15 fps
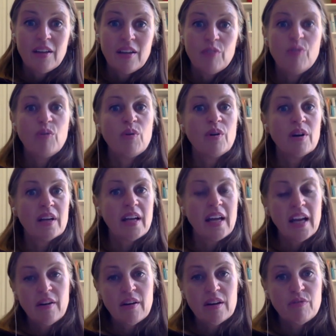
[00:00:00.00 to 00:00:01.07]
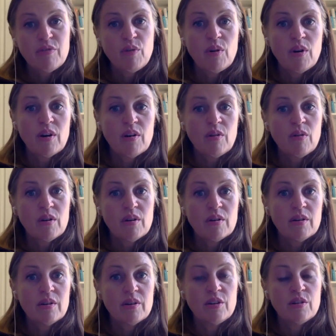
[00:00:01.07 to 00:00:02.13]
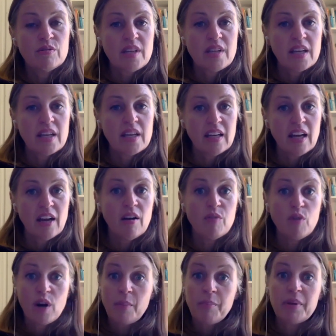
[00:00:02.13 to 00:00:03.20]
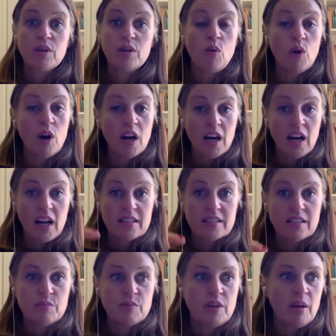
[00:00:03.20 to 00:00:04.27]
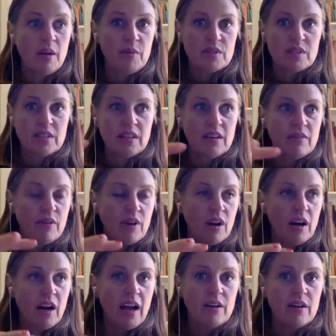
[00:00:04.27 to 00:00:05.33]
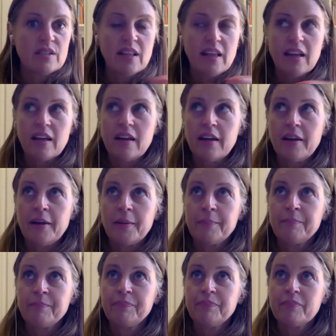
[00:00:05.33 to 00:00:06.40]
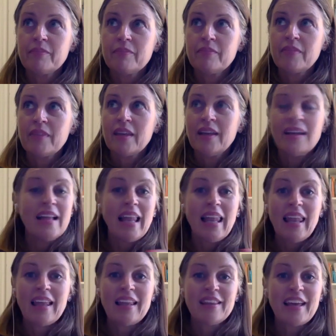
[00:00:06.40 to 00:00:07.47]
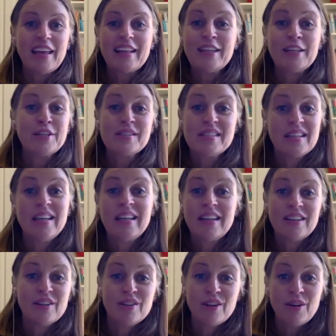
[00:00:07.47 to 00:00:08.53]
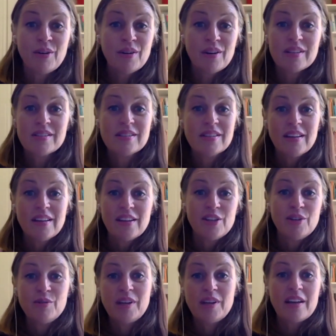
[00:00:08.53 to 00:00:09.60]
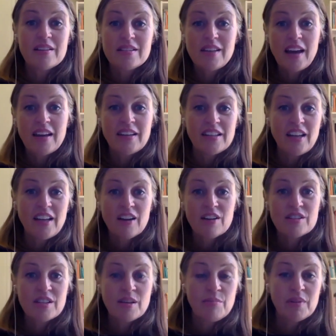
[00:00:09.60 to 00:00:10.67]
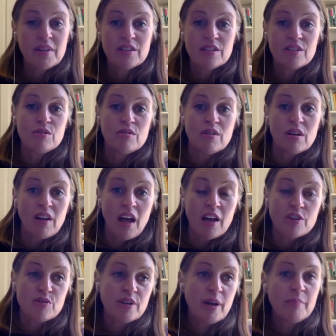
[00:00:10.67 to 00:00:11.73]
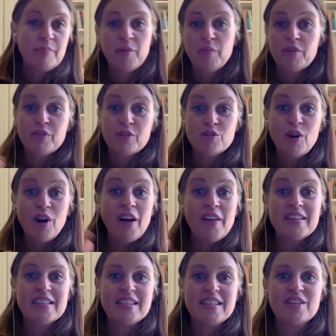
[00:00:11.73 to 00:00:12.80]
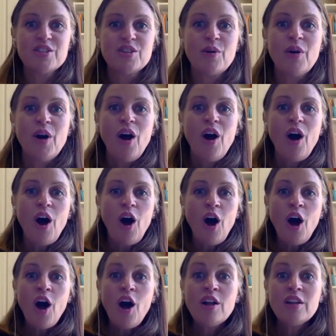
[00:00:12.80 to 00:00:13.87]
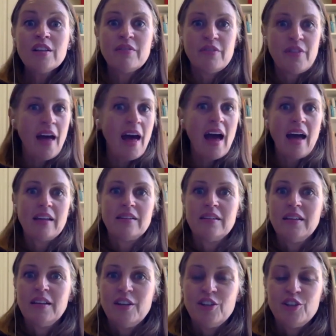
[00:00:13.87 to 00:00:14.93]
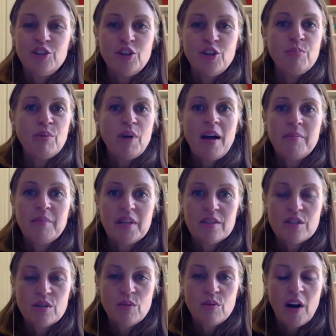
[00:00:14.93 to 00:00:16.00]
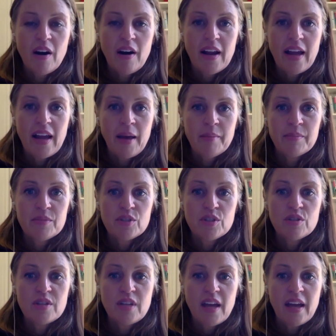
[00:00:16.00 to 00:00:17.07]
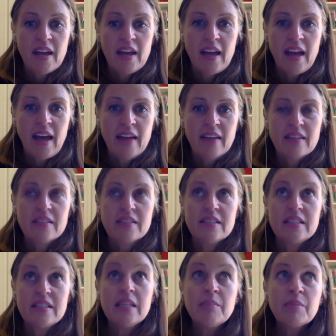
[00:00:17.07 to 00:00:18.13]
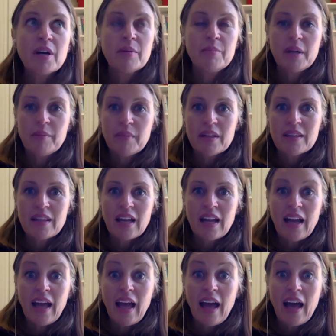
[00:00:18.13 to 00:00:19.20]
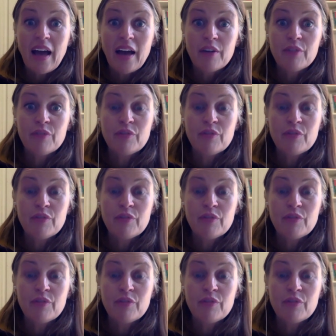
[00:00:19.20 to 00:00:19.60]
for caring for, or, taking care of, or helping to organize, because we almost live our house like a little city, because you'd get assigned a younger sibling to do their laundry, help them with their chore, all these things. So all of that, brought me to where I am today, and this deep commitment that I have,